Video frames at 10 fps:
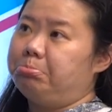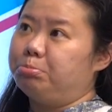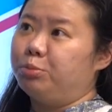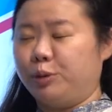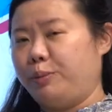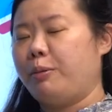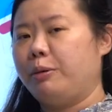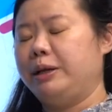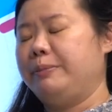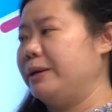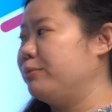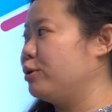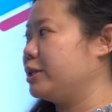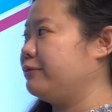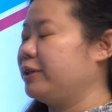will probably be
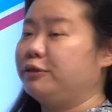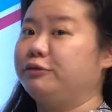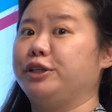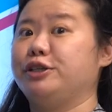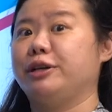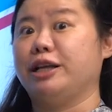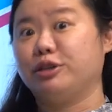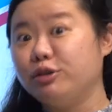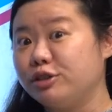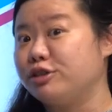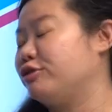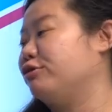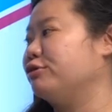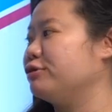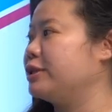more difficult for you to get good
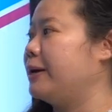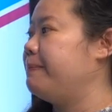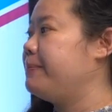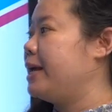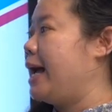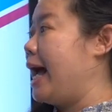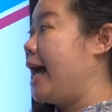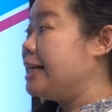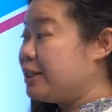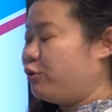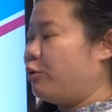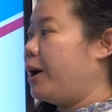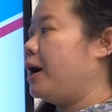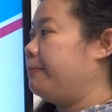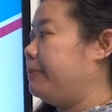scores. As for
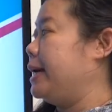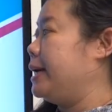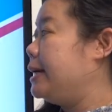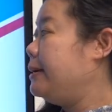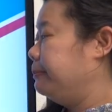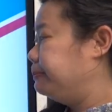part B,